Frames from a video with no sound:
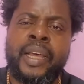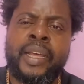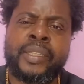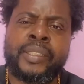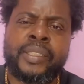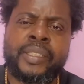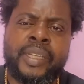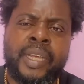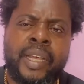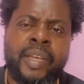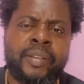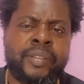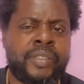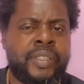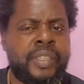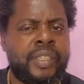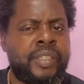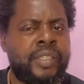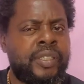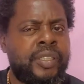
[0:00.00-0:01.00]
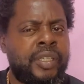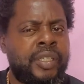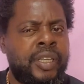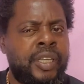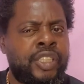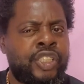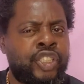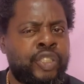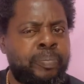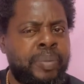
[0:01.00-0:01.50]
is actually
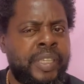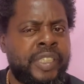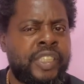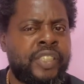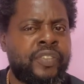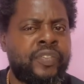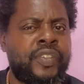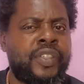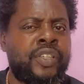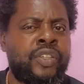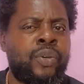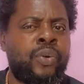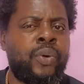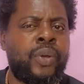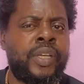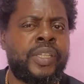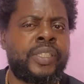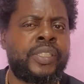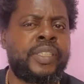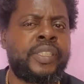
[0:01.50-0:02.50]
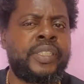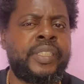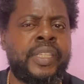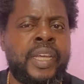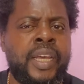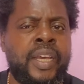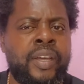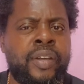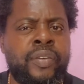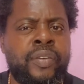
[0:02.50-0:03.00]
a specific question
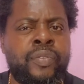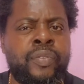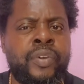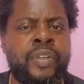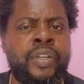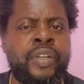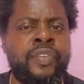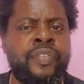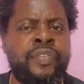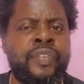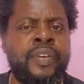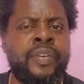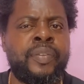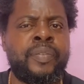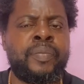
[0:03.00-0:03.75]
that one of